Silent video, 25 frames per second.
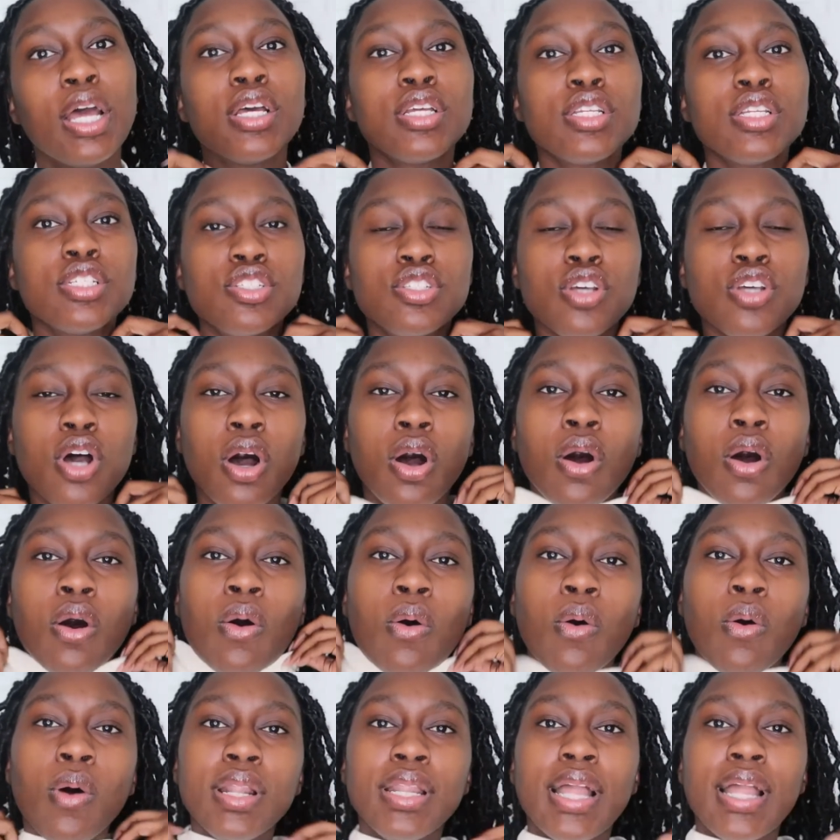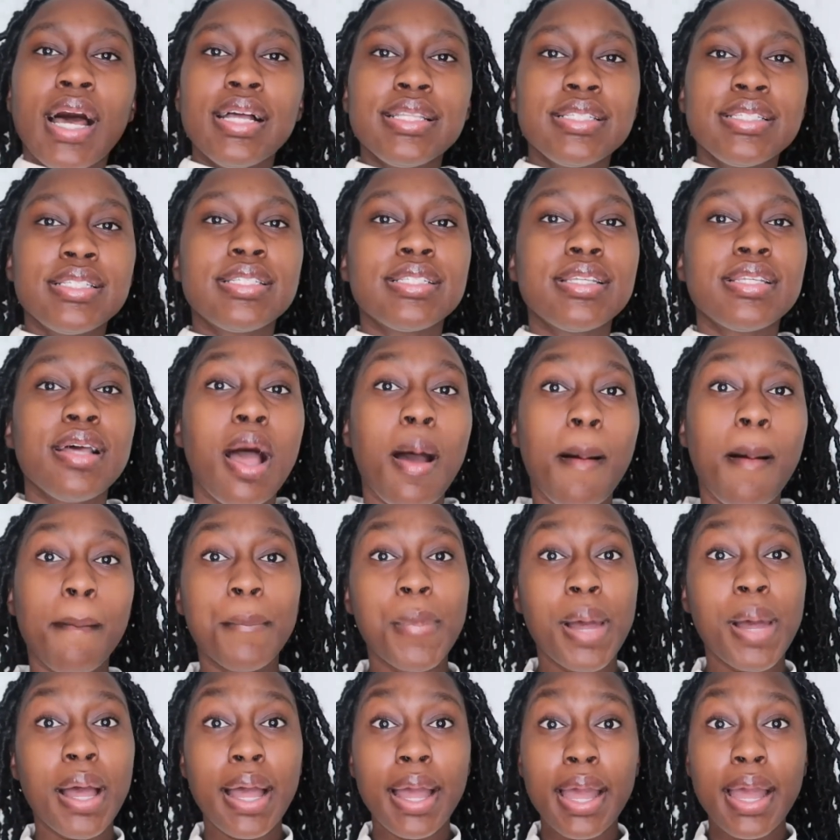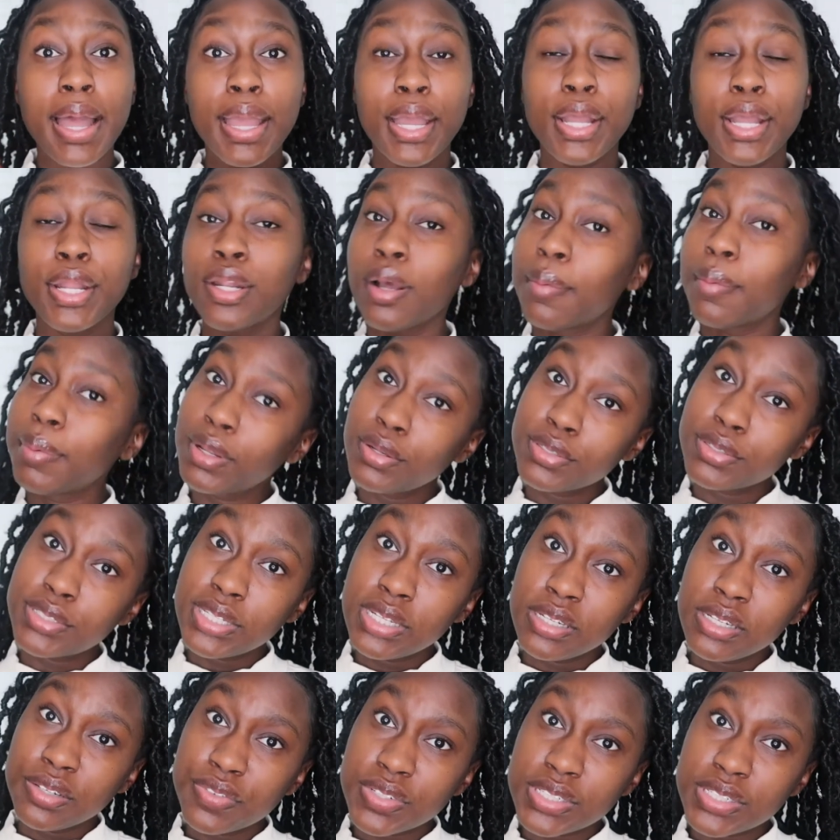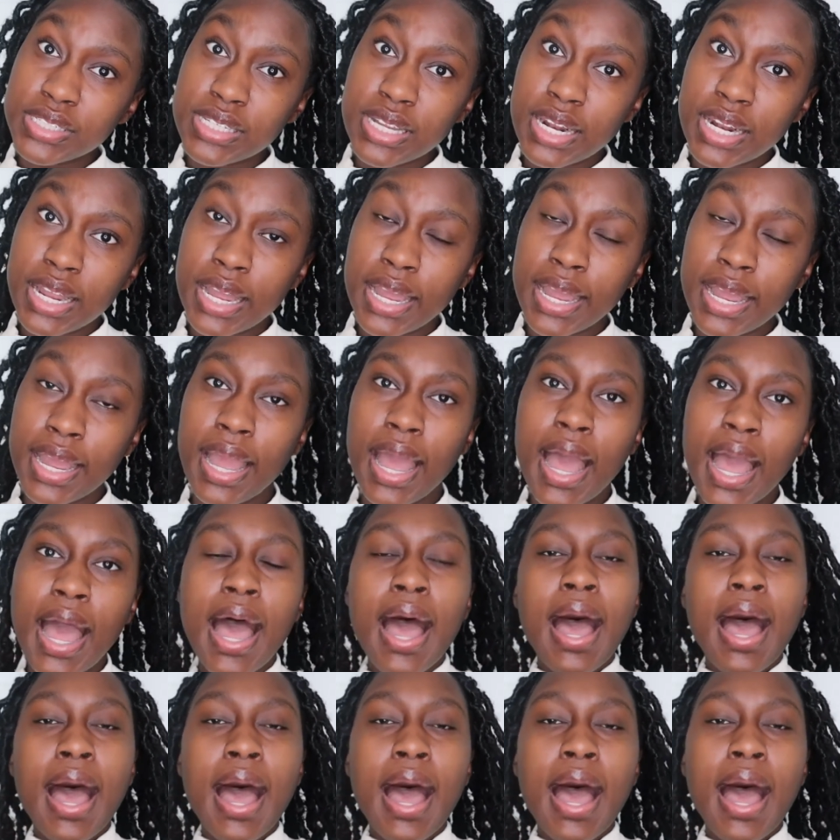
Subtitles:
So that's my OOTD for today.